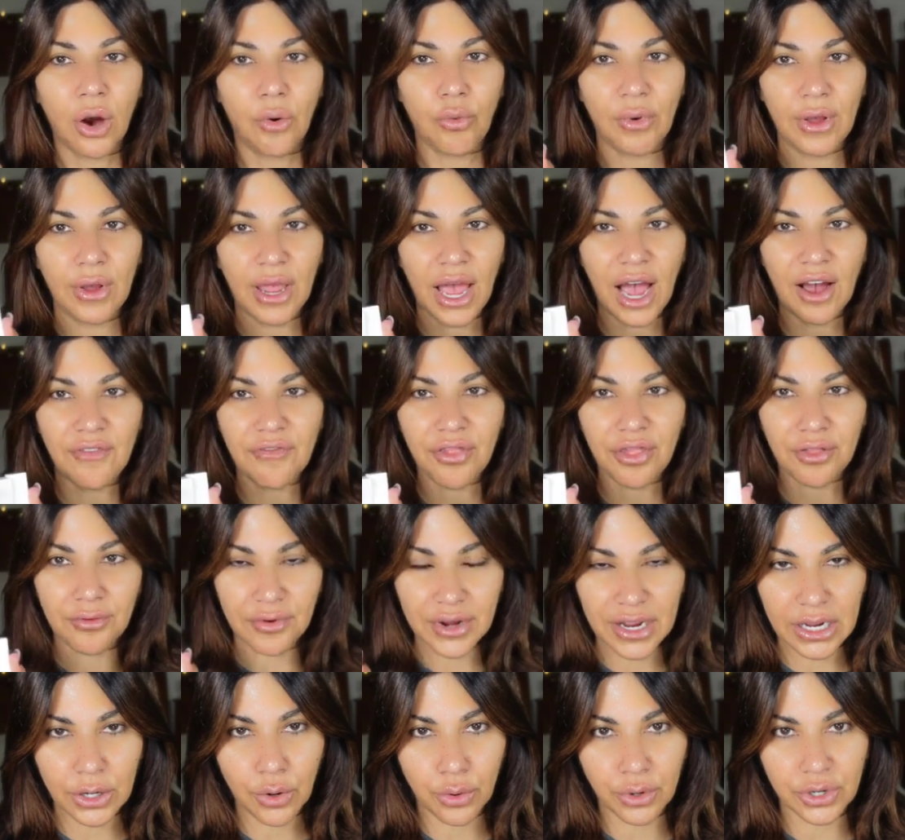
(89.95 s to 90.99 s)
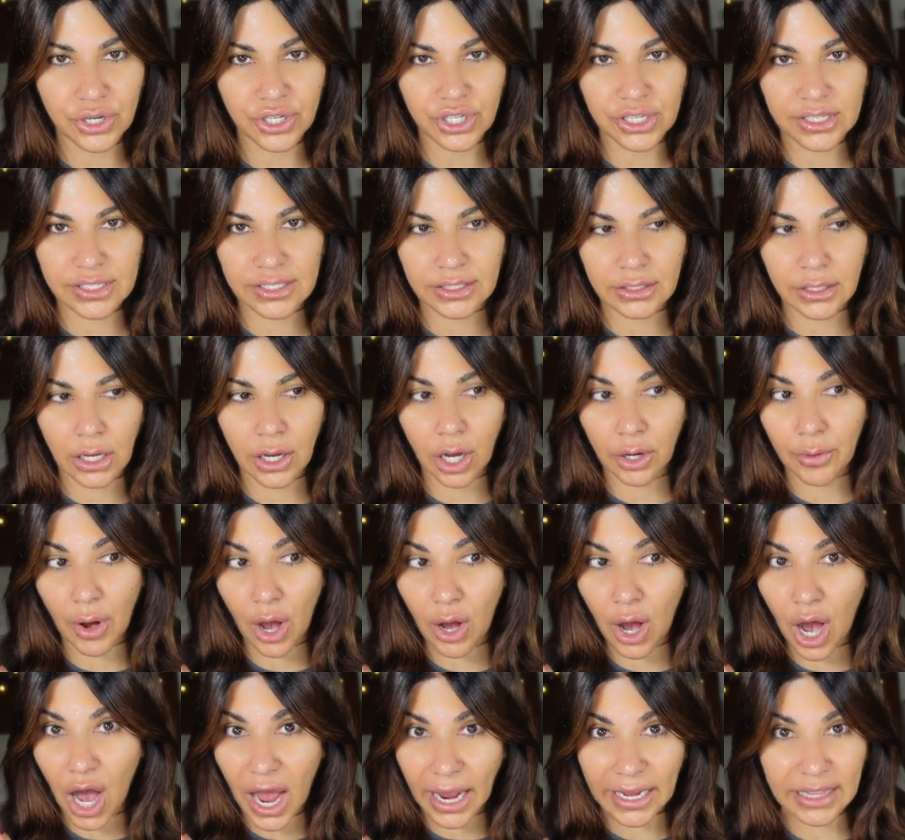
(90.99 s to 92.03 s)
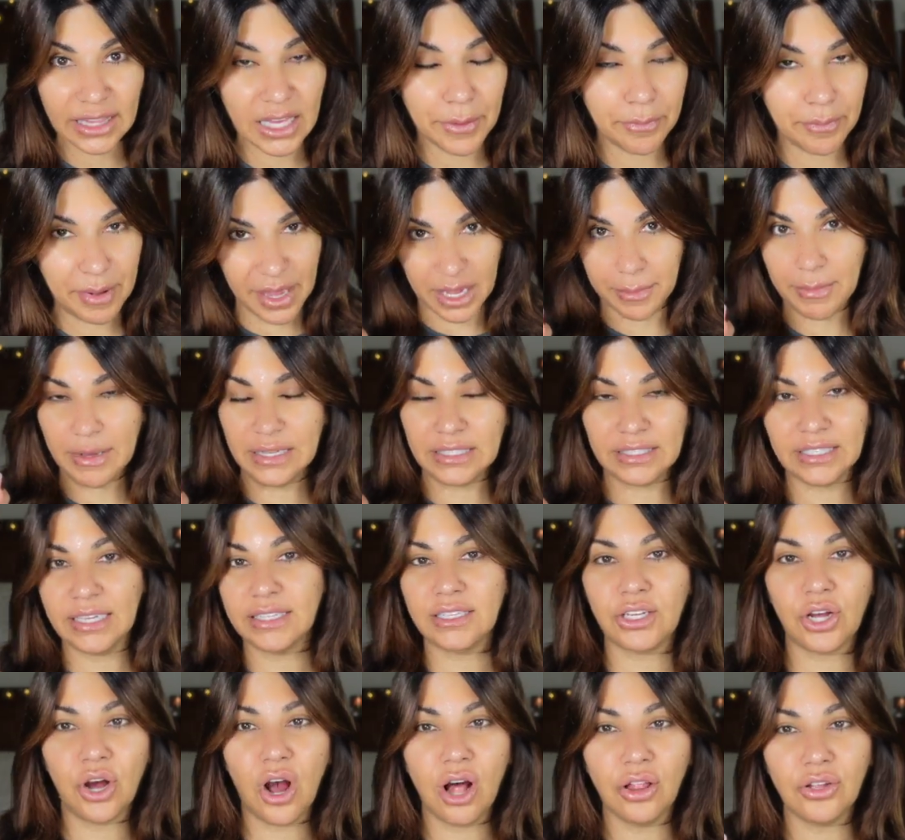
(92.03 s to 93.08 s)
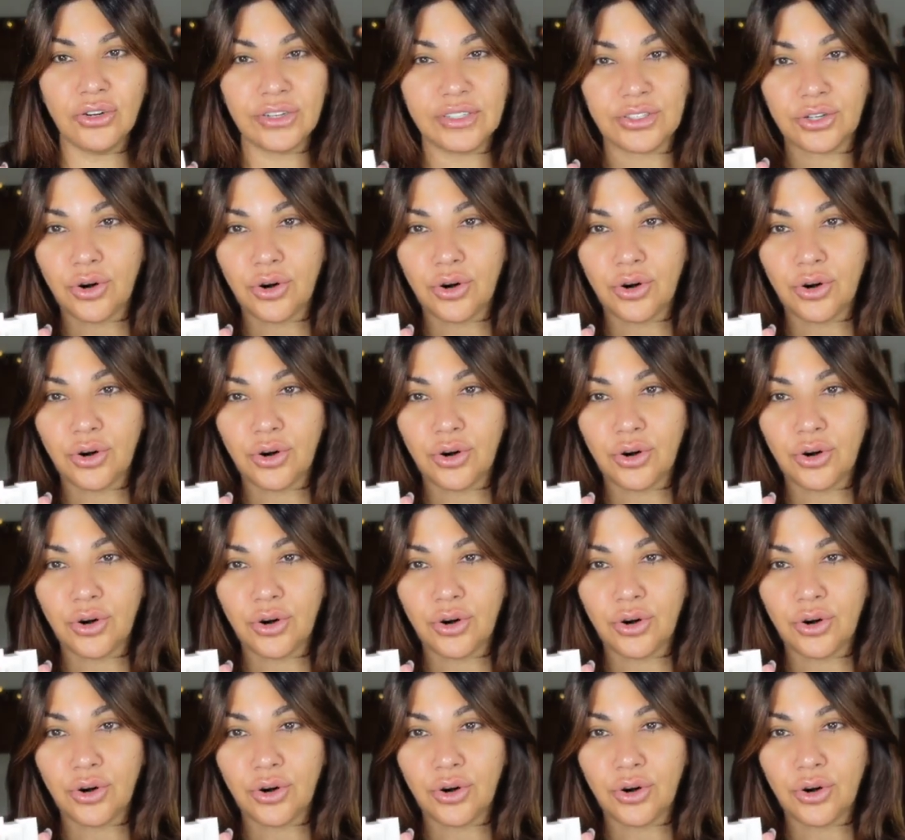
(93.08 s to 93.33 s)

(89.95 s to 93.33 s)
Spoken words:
We have three gorgeous, highly pigmented colors.